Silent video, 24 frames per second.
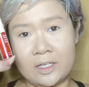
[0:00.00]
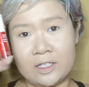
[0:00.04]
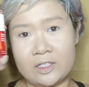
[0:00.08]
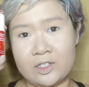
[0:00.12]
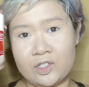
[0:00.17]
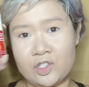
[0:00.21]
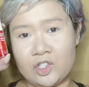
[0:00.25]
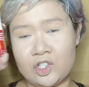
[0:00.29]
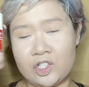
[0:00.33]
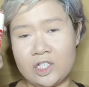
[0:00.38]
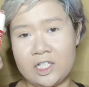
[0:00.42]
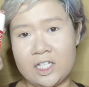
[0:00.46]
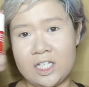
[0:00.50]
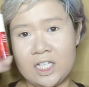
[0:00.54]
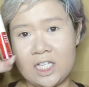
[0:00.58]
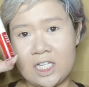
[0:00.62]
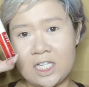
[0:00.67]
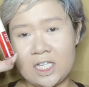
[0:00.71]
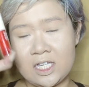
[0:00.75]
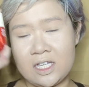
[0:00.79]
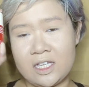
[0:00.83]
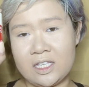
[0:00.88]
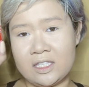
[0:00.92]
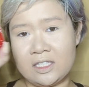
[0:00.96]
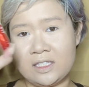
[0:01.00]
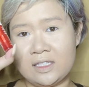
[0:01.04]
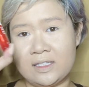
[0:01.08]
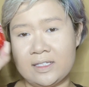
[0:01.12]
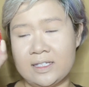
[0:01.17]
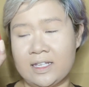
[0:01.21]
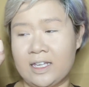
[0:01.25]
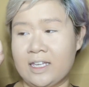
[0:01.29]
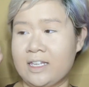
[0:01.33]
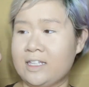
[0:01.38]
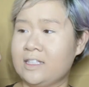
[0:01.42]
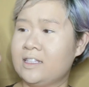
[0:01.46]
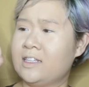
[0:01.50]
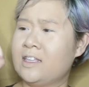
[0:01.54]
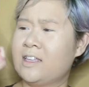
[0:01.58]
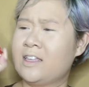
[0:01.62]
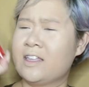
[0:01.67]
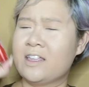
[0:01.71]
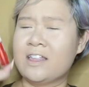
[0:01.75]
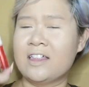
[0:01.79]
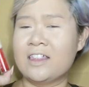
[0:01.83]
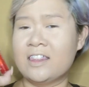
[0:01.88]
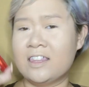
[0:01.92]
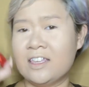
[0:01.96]
and cheek stain
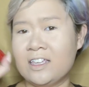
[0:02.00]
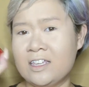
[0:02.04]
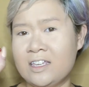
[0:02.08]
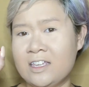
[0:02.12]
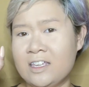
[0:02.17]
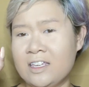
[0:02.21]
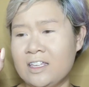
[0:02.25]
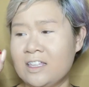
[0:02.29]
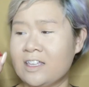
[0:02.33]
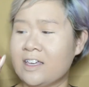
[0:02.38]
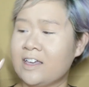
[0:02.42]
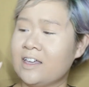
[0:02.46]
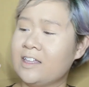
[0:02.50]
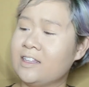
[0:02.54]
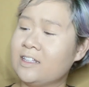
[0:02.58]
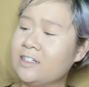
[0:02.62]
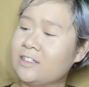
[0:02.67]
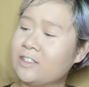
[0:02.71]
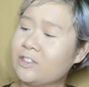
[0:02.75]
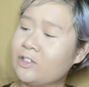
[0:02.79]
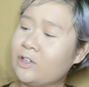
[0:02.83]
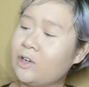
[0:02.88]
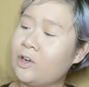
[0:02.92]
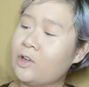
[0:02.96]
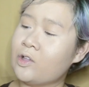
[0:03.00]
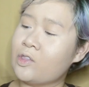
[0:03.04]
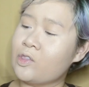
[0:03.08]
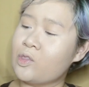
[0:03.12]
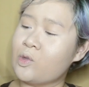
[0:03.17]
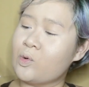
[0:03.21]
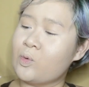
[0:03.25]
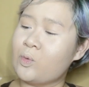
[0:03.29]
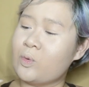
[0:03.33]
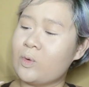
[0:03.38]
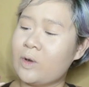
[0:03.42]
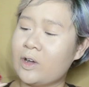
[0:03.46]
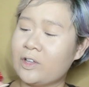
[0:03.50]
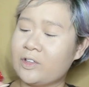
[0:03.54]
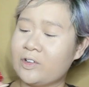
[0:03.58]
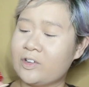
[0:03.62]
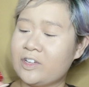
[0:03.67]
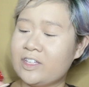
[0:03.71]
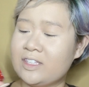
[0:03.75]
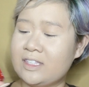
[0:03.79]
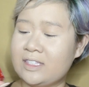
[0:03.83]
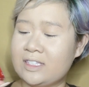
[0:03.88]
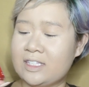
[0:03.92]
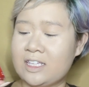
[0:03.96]
thingy, and it's called the
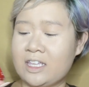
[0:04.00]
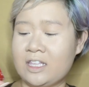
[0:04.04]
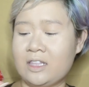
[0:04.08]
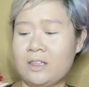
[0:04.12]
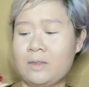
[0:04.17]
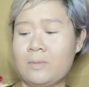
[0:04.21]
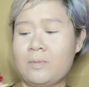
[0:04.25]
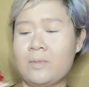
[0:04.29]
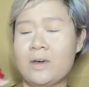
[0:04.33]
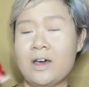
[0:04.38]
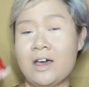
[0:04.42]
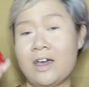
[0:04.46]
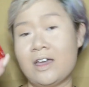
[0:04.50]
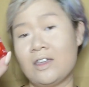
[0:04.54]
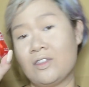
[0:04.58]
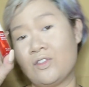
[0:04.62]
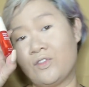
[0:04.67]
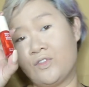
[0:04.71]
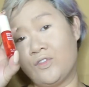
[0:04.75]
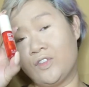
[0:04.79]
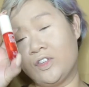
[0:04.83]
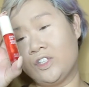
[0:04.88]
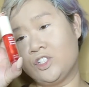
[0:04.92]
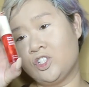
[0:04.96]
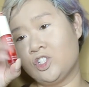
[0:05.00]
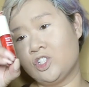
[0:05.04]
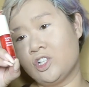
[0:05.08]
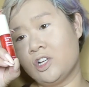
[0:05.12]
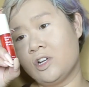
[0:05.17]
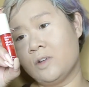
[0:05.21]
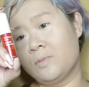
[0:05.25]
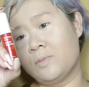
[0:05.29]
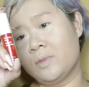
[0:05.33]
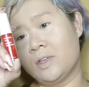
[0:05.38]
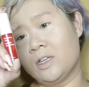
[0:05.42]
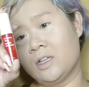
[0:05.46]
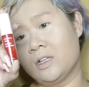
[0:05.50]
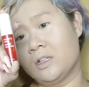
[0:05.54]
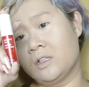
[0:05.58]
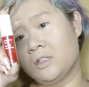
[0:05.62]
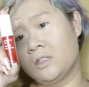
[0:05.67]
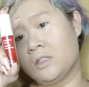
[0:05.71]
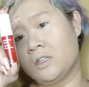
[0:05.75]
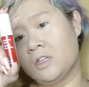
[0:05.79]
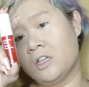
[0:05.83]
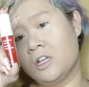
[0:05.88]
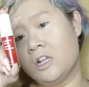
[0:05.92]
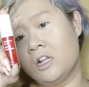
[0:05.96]
Watery Tint by The Face Shop, and
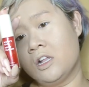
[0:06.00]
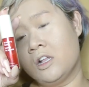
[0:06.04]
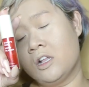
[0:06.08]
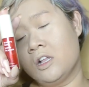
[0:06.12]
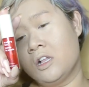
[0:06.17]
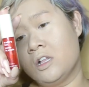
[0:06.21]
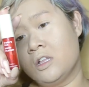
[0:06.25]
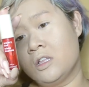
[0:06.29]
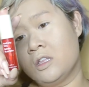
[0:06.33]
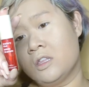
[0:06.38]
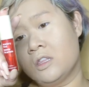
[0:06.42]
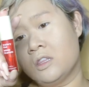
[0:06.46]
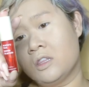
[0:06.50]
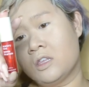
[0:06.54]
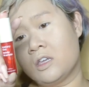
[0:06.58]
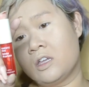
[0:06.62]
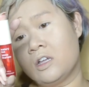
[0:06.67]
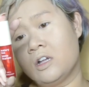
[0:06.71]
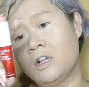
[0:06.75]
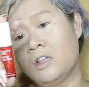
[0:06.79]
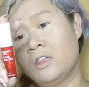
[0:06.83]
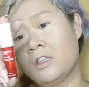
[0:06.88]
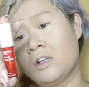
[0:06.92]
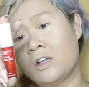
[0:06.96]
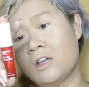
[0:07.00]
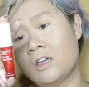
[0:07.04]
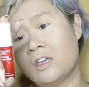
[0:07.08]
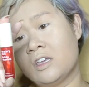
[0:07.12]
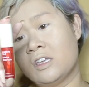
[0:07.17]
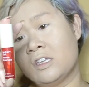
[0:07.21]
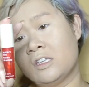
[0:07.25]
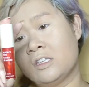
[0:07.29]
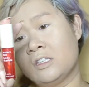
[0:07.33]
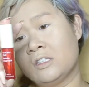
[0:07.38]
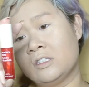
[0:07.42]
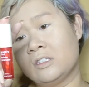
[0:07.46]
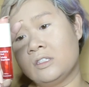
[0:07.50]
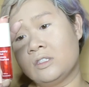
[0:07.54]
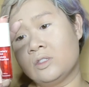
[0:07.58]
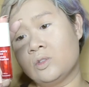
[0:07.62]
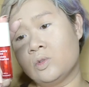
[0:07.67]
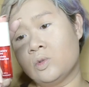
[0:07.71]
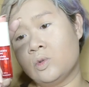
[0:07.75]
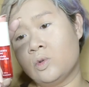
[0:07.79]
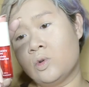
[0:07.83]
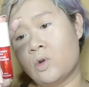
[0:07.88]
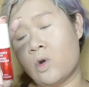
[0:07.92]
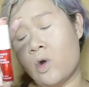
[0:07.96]
the color is
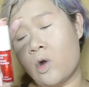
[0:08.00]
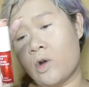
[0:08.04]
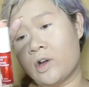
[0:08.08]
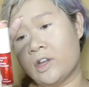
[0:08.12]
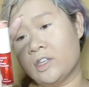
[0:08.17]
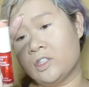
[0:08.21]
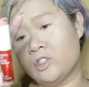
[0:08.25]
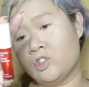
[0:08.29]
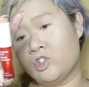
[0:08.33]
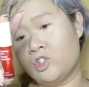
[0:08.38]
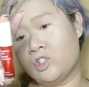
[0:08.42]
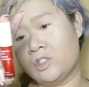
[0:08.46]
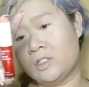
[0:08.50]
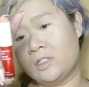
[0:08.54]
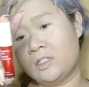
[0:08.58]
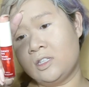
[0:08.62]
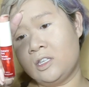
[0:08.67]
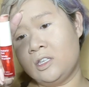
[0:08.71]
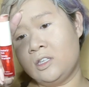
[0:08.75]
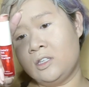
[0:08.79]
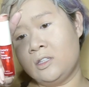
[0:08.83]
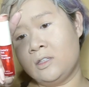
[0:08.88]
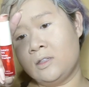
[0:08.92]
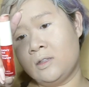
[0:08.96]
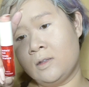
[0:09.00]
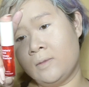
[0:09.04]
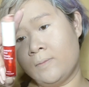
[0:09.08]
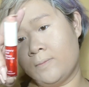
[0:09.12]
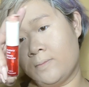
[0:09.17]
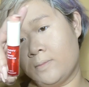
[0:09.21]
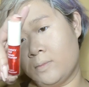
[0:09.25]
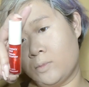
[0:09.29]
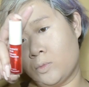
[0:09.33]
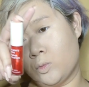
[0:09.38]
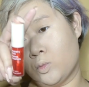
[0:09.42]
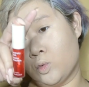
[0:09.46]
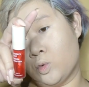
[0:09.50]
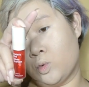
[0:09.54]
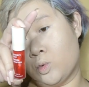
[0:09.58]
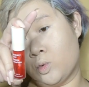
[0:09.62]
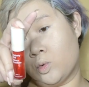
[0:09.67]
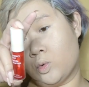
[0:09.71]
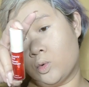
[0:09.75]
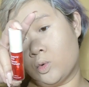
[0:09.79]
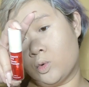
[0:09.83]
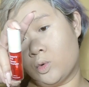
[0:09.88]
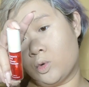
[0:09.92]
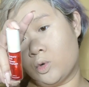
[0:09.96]
Orange Scene
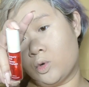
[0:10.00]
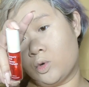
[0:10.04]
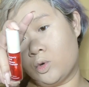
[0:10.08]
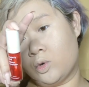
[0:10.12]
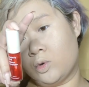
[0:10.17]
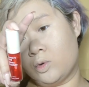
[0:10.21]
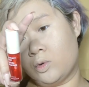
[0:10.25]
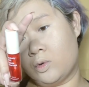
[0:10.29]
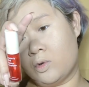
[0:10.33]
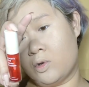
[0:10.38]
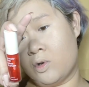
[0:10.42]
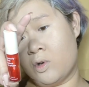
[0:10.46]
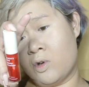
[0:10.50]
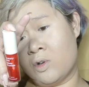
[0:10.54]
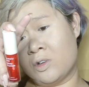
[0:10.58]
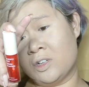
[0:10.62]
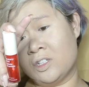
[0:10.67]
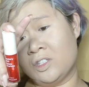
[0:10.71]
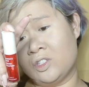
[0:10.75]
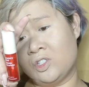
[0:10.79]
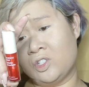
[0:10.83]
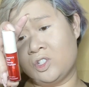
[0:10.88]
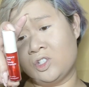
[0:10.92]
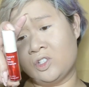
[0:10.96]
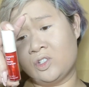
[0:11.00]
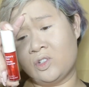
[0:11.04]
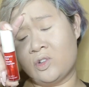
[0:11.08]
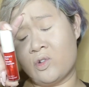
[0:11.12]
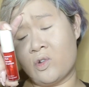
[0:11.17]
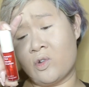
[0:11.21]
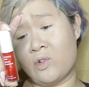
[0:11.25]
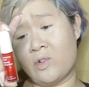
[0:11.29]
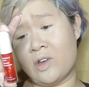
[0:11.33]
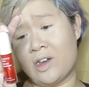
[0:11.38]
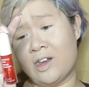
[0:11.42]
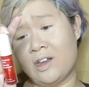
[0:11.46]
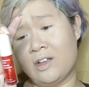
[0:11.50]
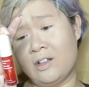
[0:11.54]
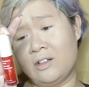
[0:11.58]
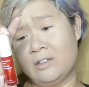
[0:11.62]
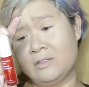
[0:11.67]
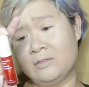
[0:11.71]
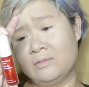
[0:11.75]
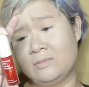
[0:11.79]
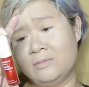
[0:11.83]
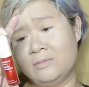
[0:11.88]
or Orange Corail.